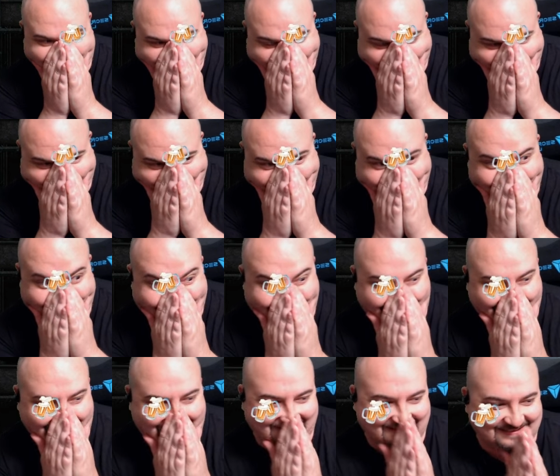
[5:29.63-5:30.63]

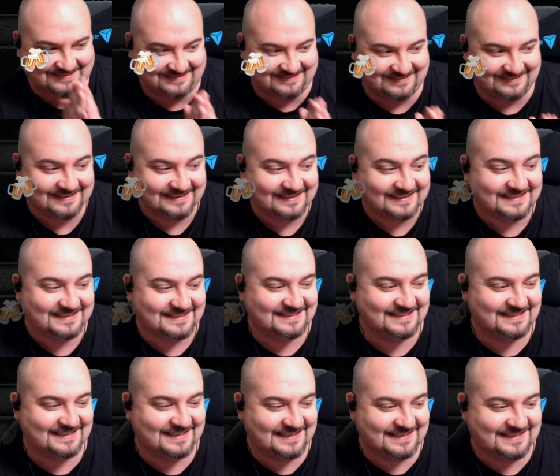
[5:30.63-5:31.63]
Oh, God.
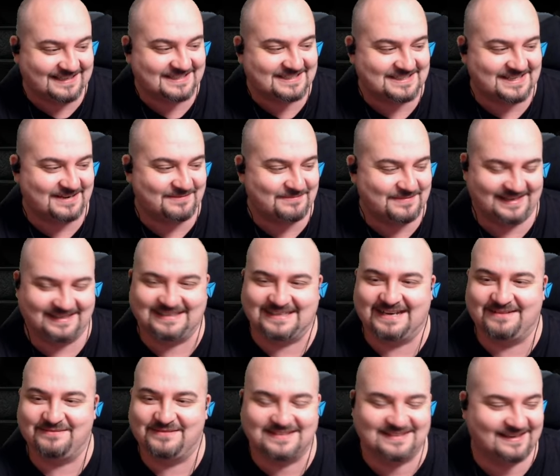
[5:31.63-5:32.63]
Oh, summoning
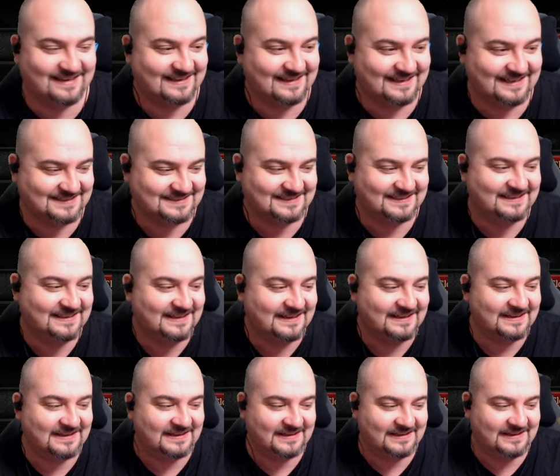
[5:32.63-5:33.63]
damage, guys.
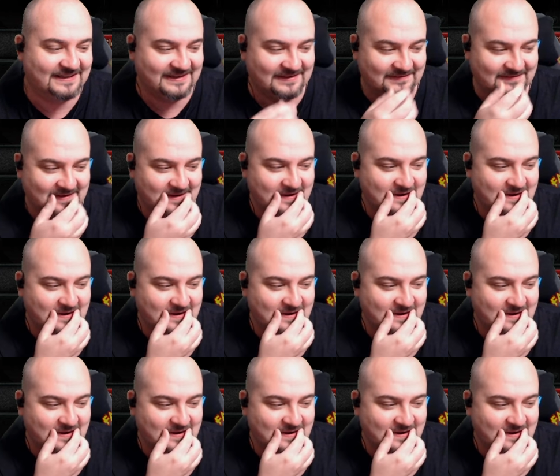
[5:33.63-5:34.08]
Uh-oh.